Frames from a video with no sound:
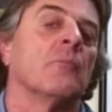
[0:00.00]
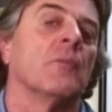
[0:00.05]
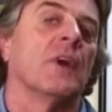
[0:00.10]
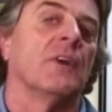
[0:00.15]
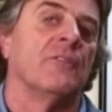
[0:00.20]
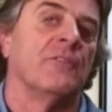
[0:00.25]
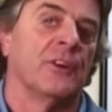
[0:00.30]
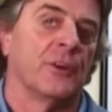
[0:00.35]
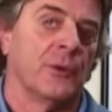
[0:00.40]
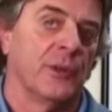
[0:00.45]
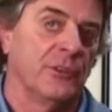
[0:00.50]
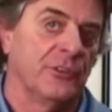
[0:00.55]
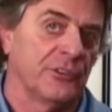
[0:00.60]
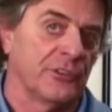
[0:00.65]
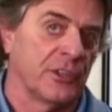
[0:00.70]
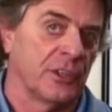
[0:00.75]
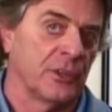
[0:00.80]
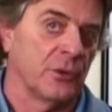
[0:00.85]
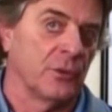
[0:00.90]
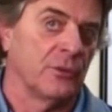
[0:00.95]
by very
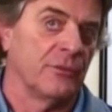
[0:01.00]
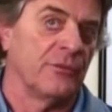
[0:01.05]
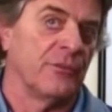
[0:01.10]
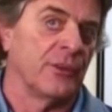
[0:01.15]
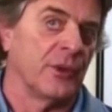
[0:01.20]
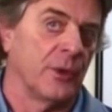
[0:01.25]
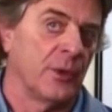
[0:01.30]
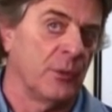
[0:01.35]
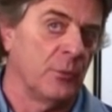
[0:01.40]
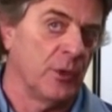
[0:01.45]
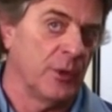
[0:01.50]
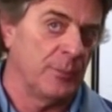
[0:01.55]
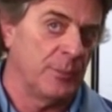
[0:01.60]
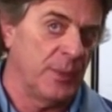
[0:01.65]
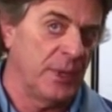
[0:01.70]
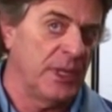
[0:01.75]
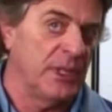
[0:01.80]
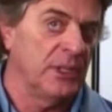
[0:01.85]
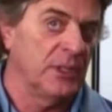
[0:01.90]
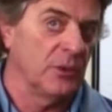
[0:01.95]
skilled, very
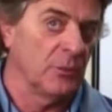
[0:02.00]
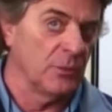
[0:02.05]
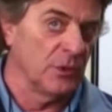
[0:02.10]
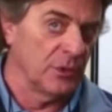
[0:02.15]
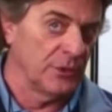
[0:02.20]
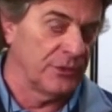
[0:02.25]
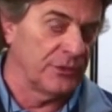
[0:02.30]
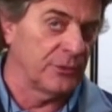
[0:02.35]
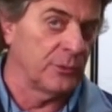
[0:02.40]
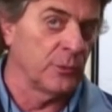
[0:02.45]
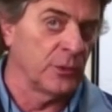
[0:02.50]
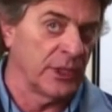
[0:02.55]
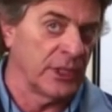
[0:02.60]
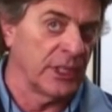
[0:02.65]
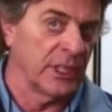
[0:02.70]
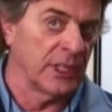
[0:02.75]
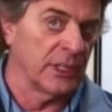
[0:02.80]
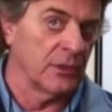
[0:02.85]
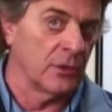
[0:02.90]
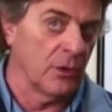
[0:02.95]
repeatable
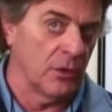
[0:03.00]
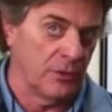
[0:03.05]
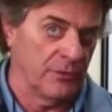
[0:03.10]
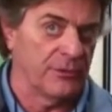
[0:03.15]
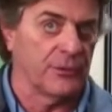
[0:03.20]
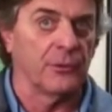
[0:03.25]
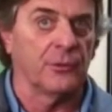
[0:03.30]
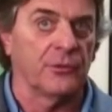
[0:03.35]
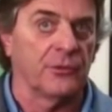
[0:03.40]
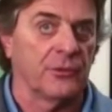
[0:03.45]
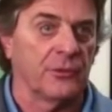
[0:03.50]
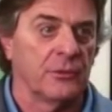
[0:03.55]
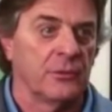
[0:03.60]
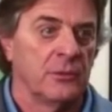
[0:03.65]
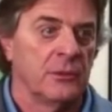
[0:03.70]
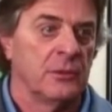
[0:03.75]
swinging golfers.